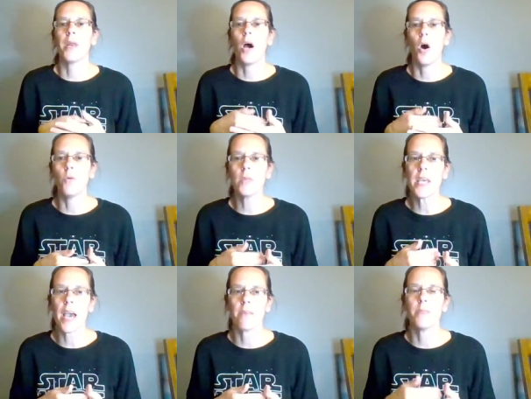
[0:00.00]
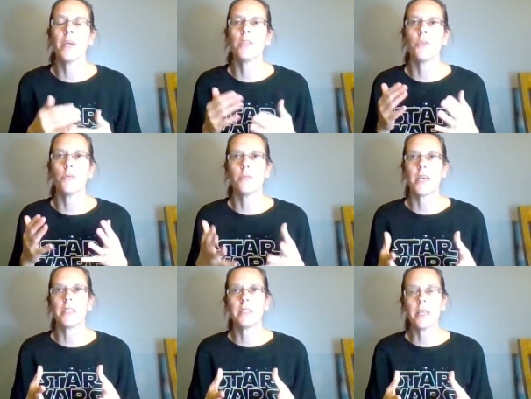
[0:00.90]

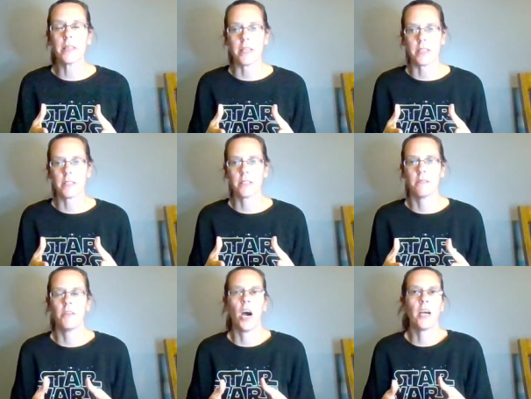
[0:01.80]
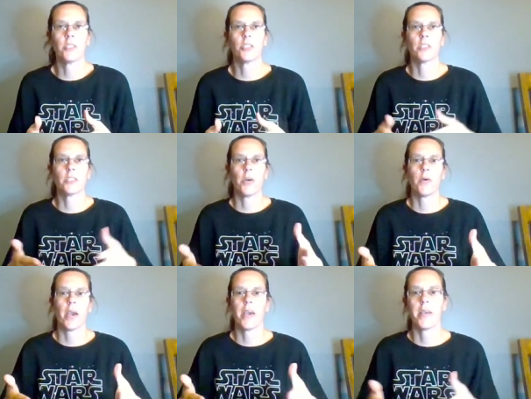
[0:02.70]
They did this not just,
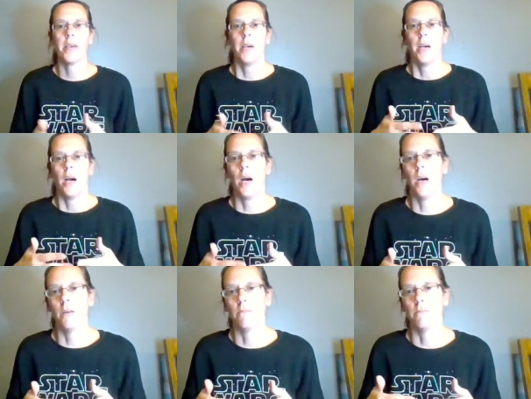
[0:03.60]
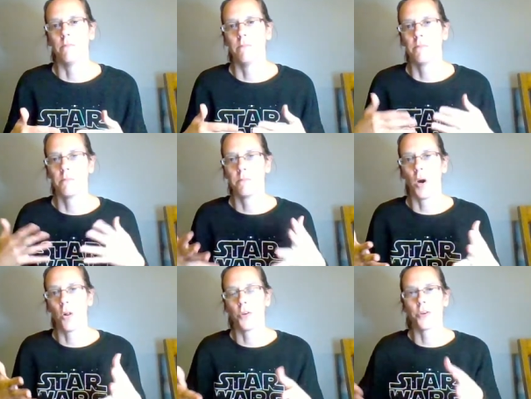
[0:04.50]
okay,
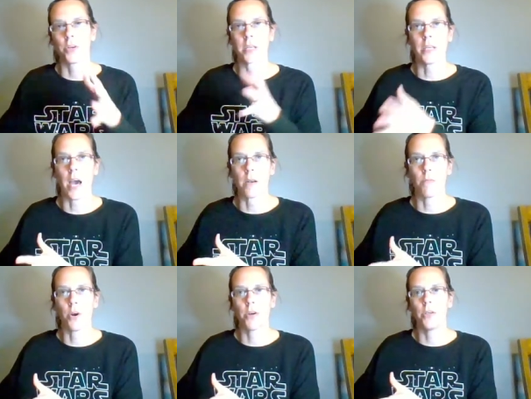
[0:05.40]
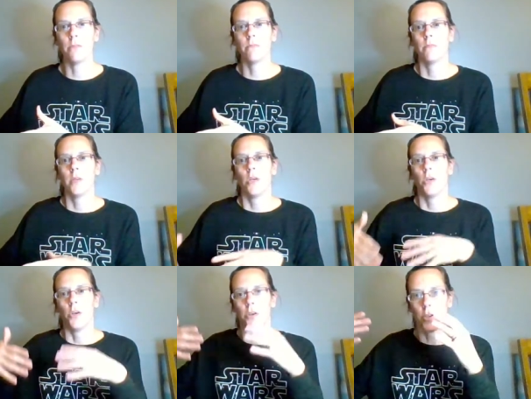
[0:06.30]
Paula, you're going to die tomorrow.
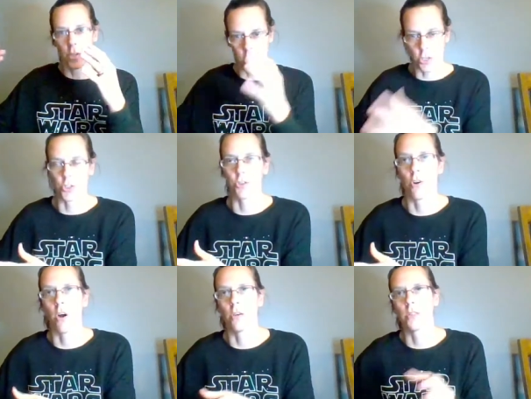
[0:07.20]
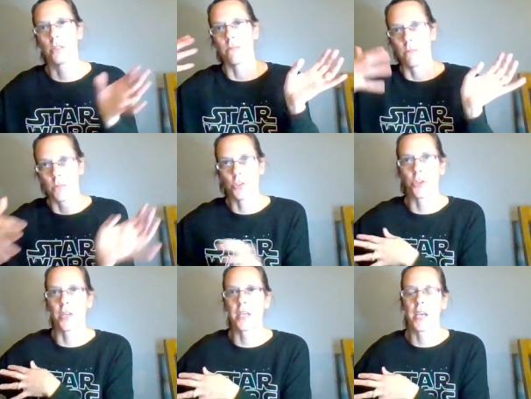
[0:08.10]
Here's your cross.
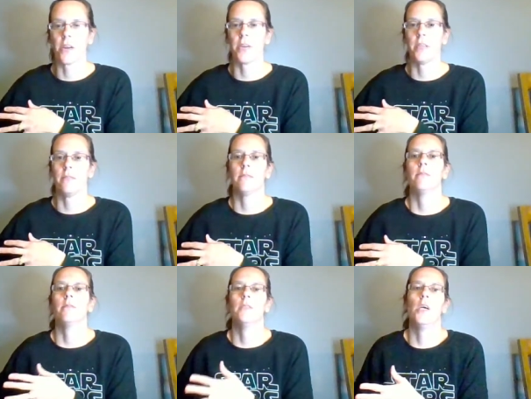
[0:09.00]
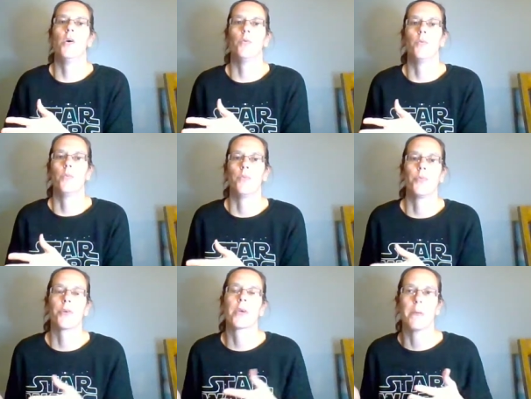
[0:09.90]
You're going to carry it. No,
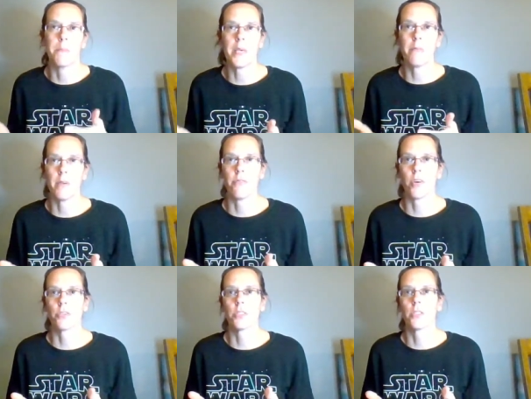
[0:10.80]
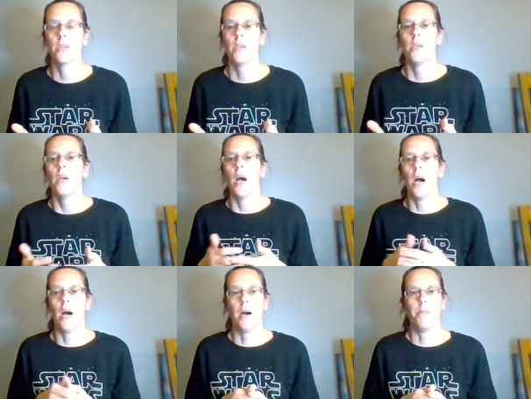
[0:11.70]
they're going to beat me first.
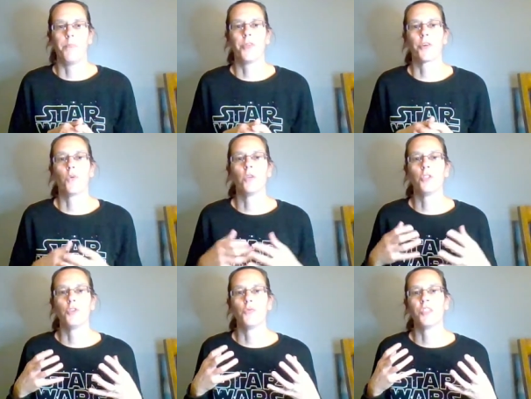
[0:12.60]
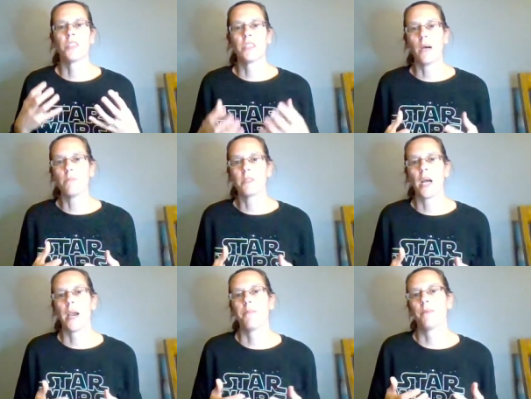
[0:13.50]
They're going to do some
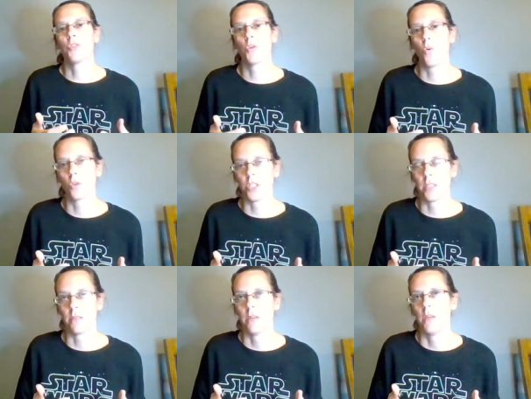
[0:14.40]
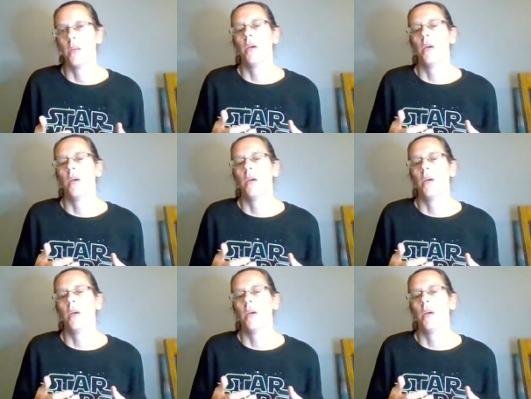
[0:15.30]
type of scourging.